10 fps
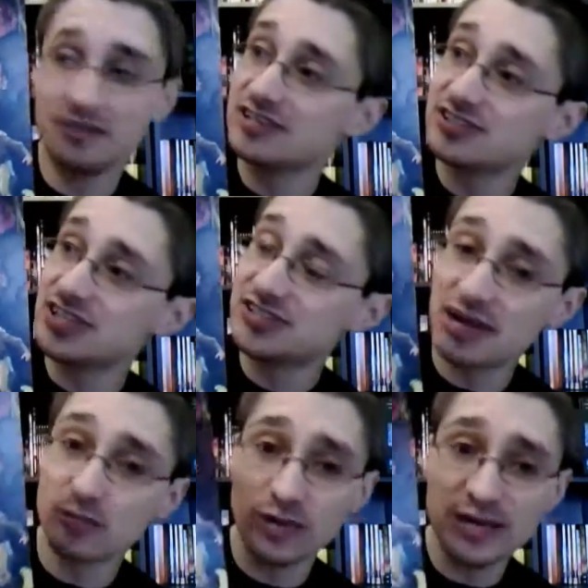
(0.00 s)
This is
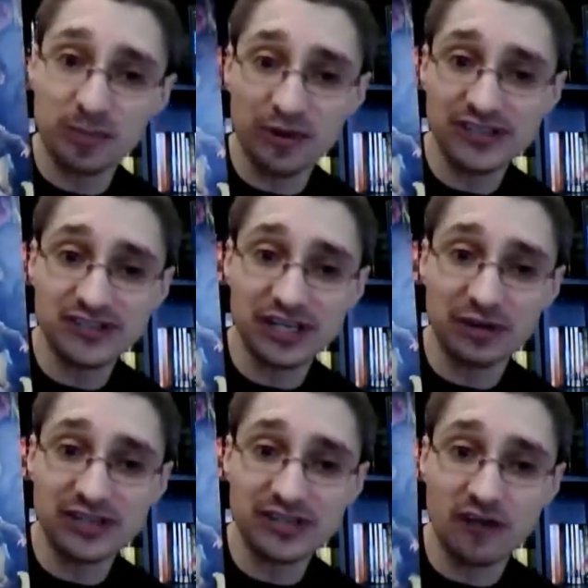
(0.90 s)
a reprint
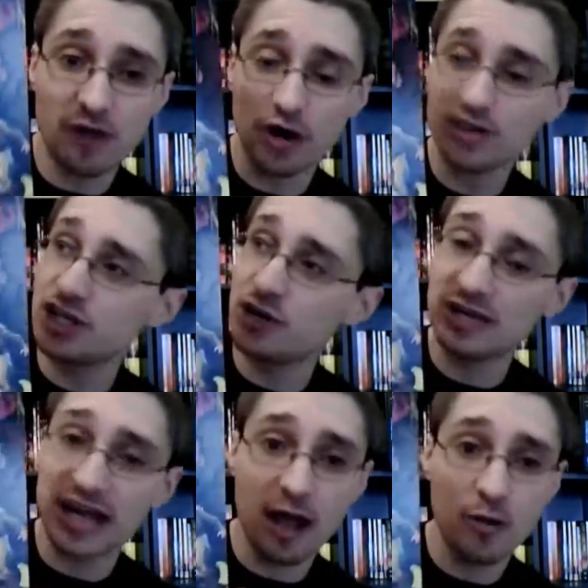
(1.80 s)
series of Archie
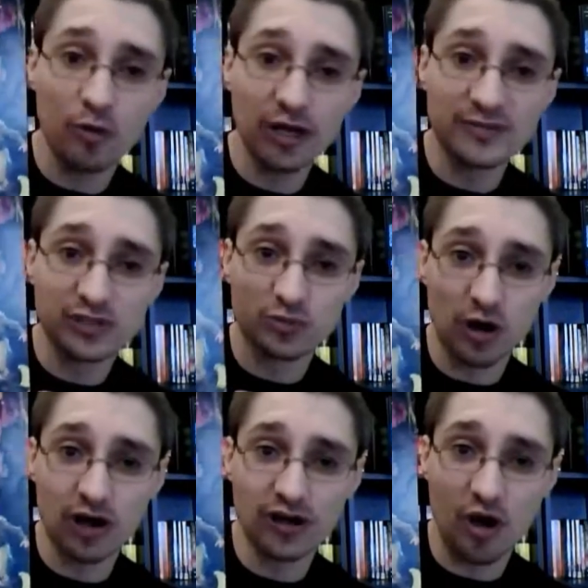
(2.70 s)
Goodwin and Al Williams'
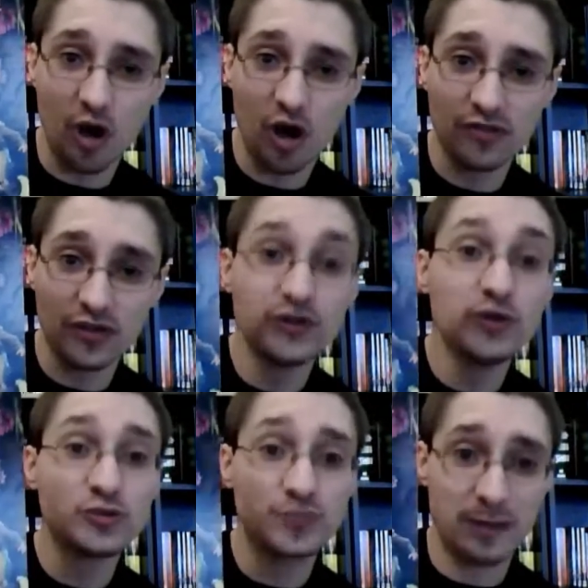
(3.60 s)
run on the
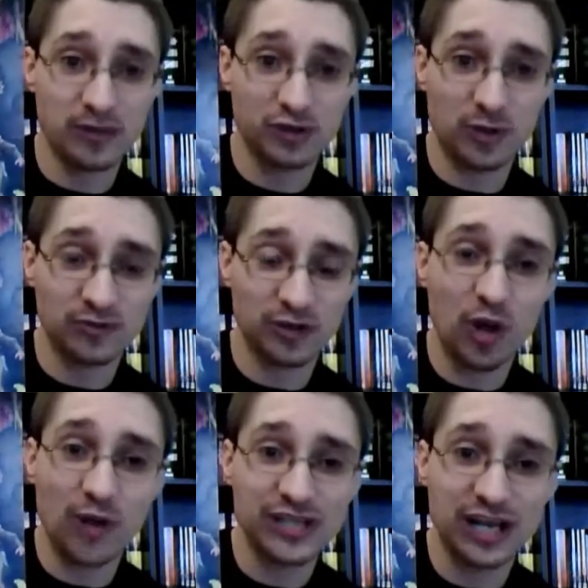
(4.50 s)
newspaper strips for the
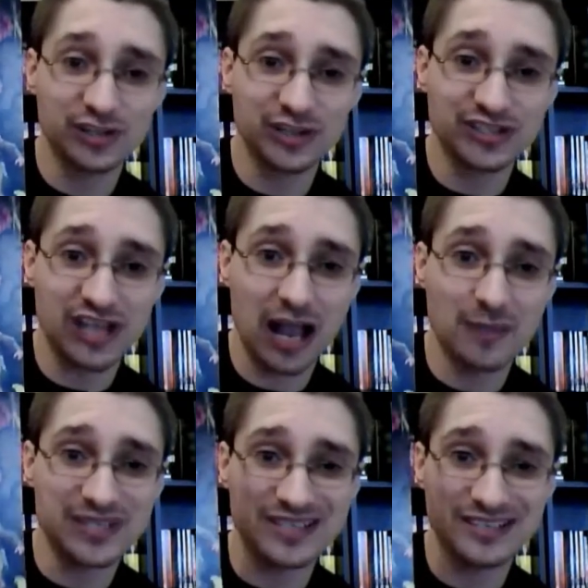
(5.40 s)
Los Angeles
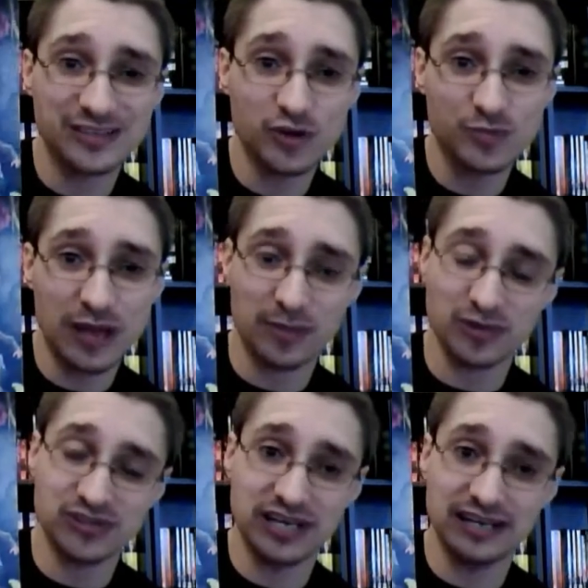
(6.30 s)
Times
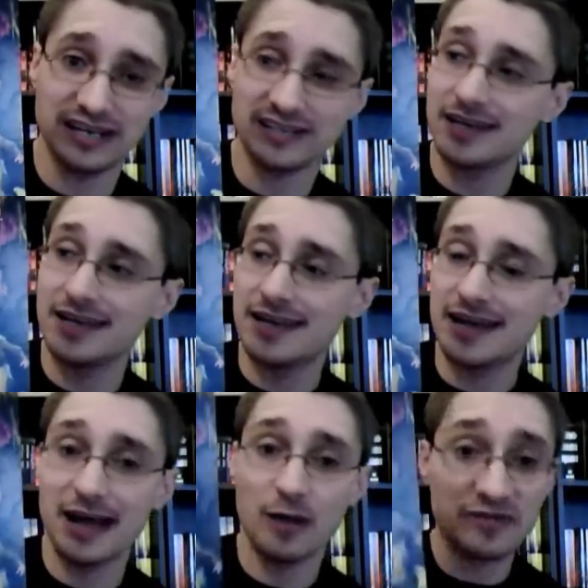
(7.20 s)
newspaper syndicate.
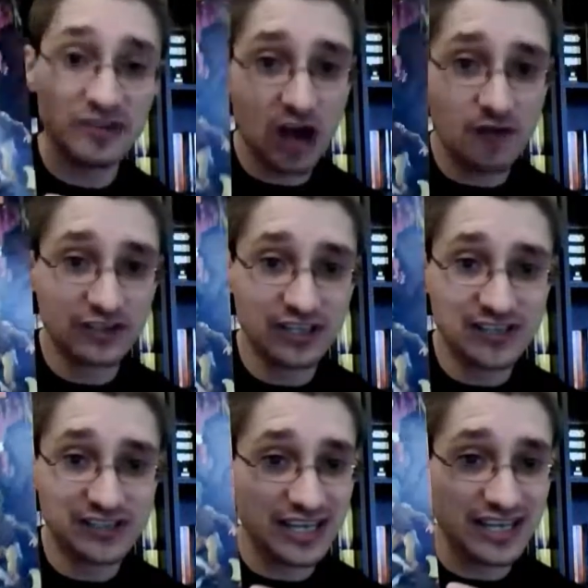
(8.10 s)
We've covered
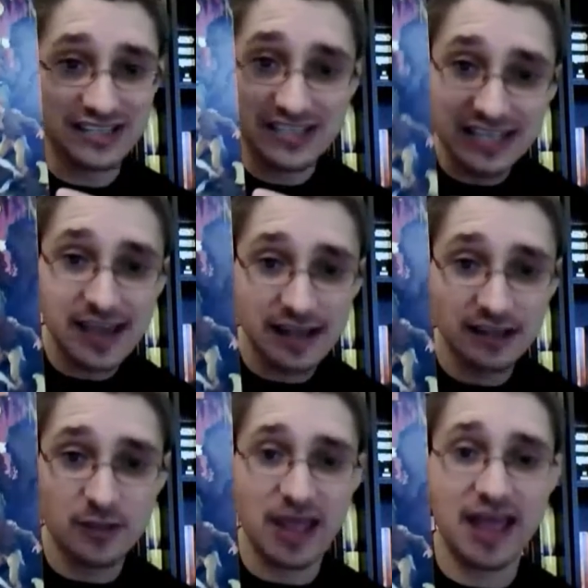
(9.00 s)
this in detail
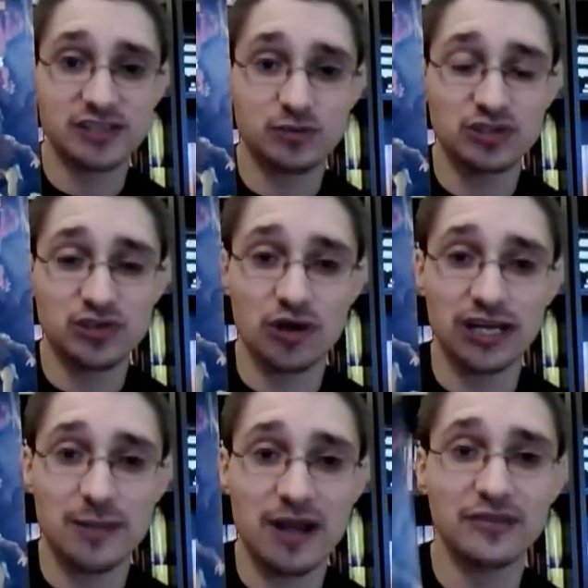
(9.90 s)
in the past when
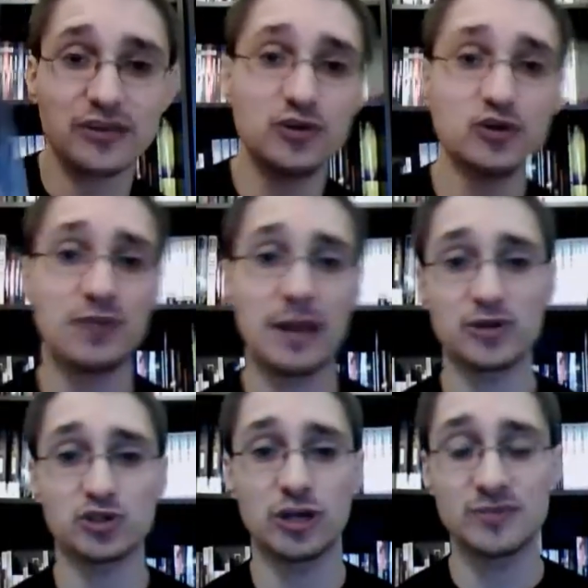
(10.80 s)
talking about the
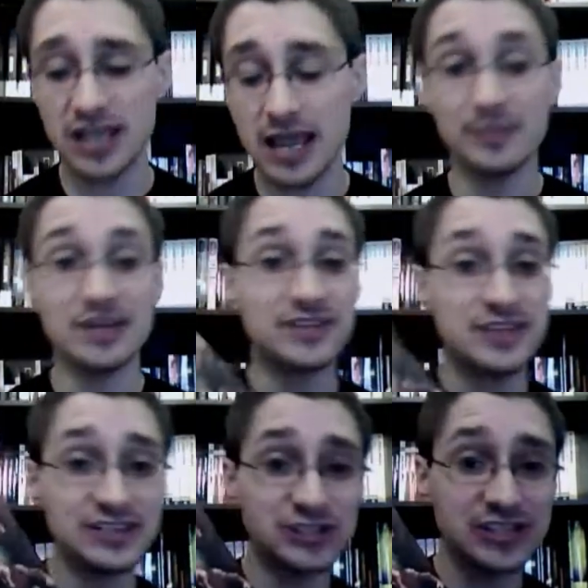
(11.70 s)
newspaper strips, but
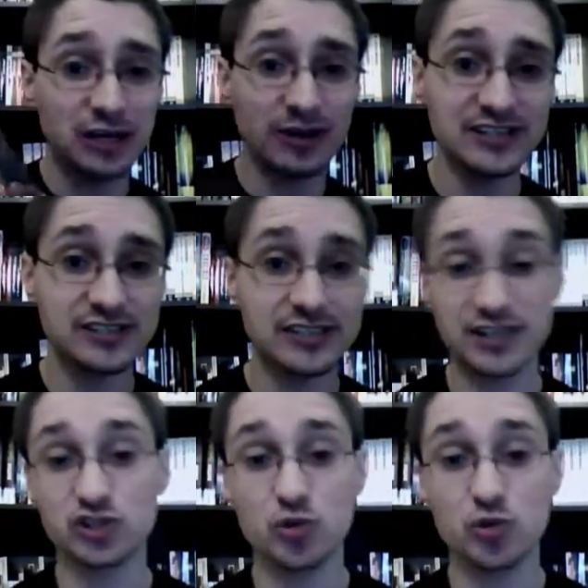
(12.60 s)
this series, its